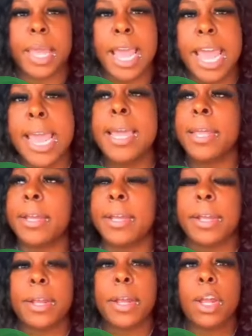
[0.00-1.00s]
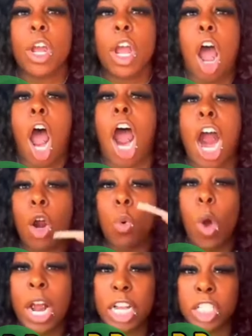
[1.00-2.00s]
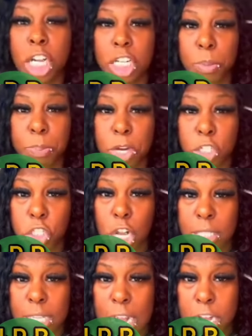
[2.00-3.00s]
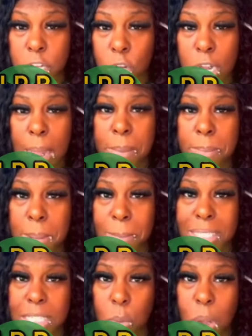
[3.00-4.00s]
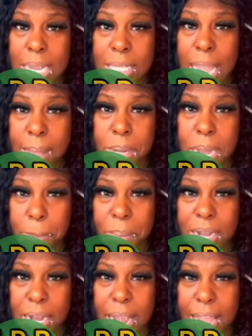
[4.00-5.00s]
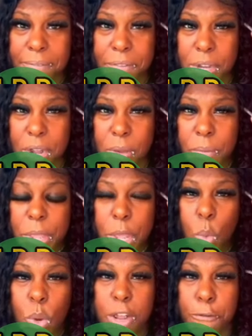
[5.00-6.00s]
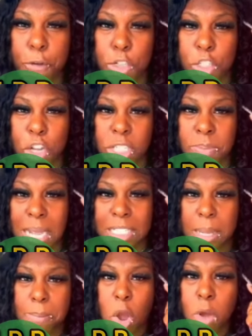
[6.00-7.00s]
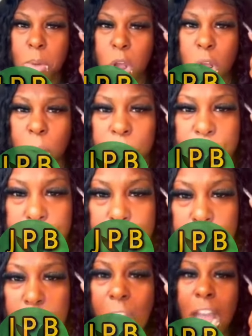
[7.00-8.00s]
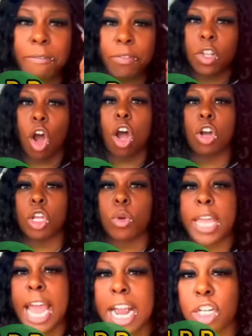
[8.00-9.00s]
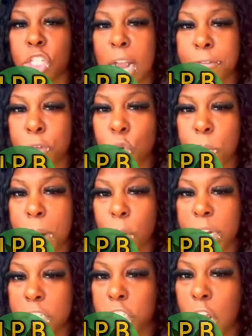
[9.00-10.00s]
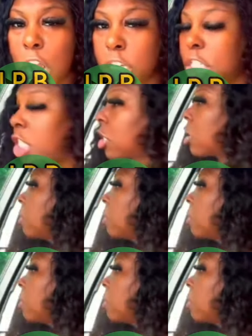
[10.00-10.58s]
Eh? Oh, what is your spiritual telling you? Come, remember, say one time you're up on the live, you know, when you first cussed me, I said, Momo, you up? Oh, you can't drive Uber with charges.